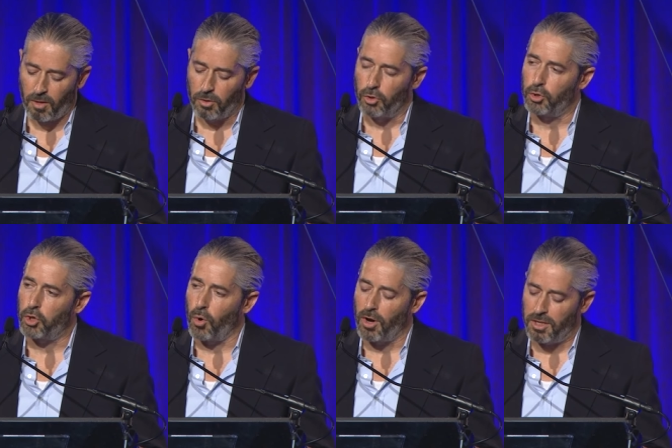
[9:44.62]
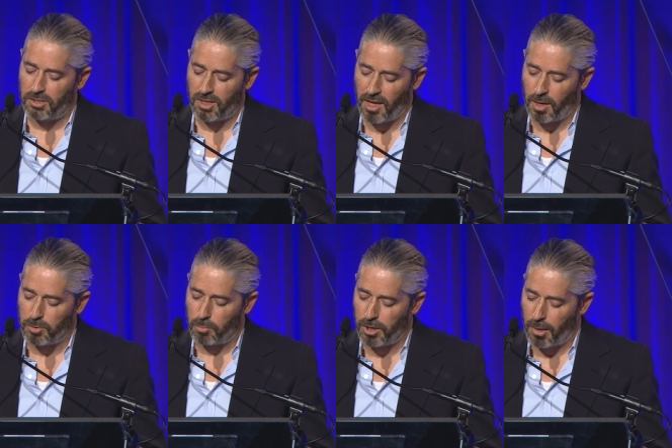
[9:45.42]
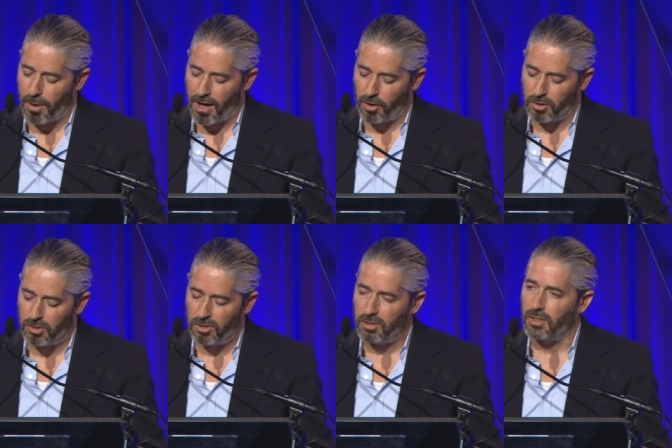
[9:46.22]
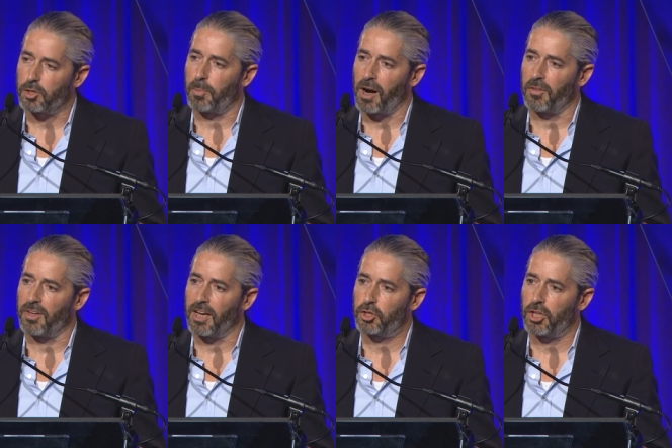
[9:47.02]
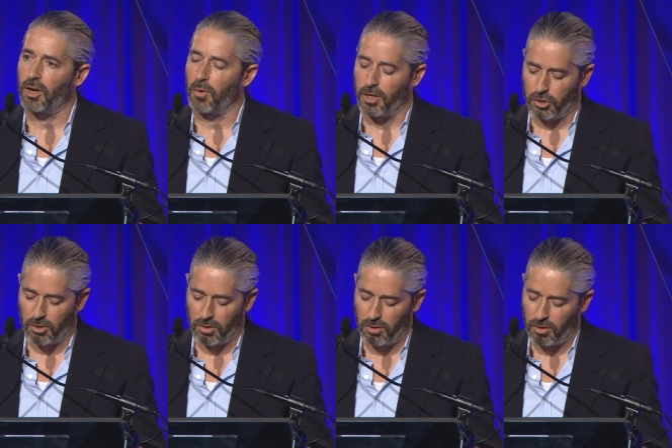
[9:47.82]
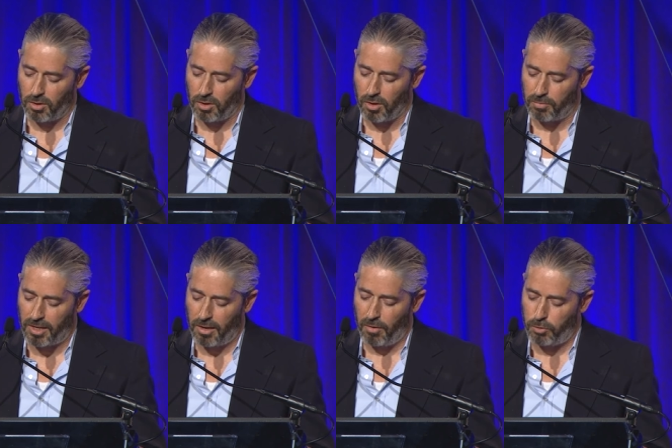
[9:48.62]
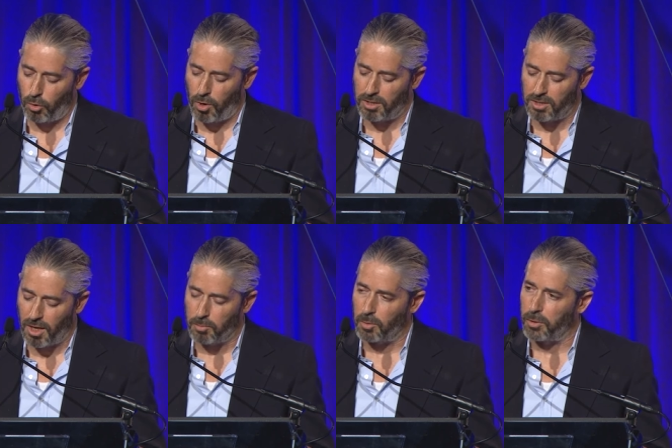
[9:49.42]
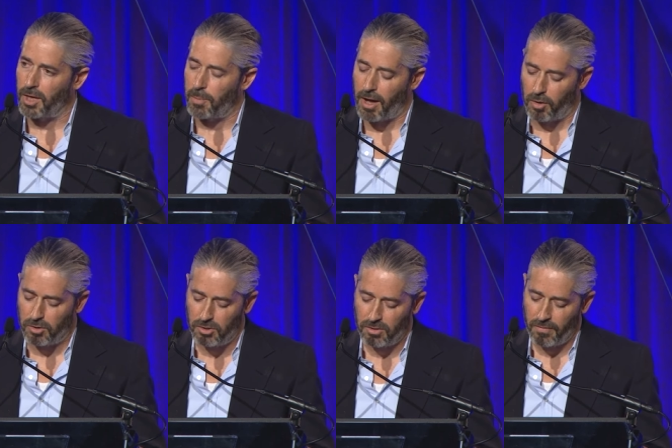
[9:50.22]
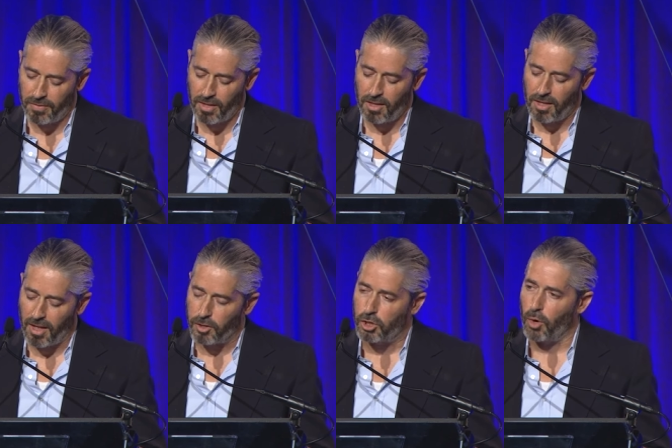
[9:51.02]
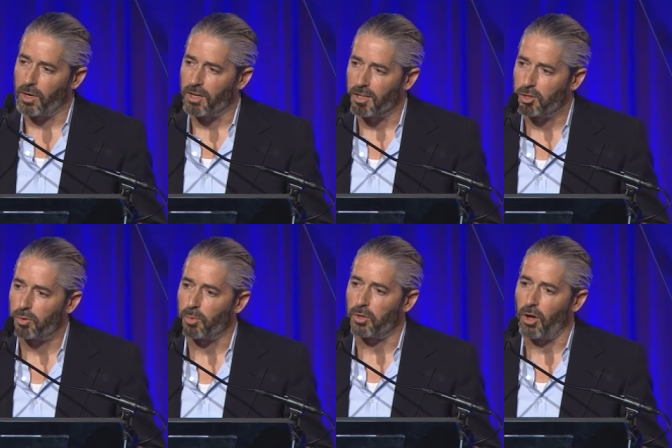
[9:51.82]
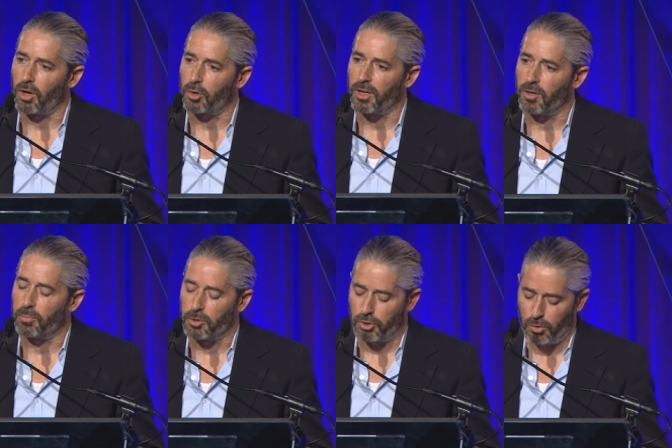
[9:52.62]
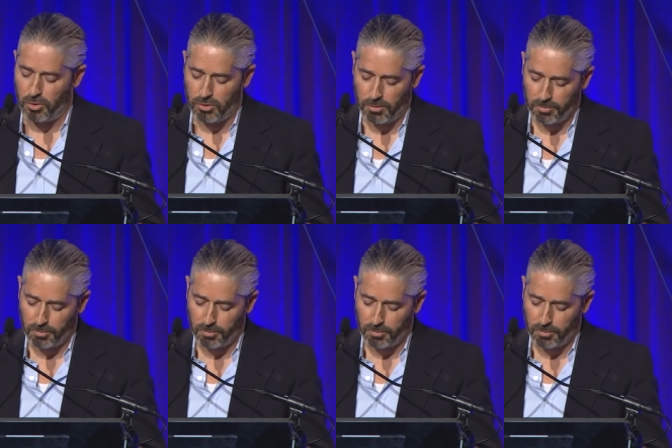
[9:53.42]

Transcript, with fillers: New toys, games, and play patterns inspire the next generation of, ga of toys, games, and play patterns. And so it is with all creative pursuits.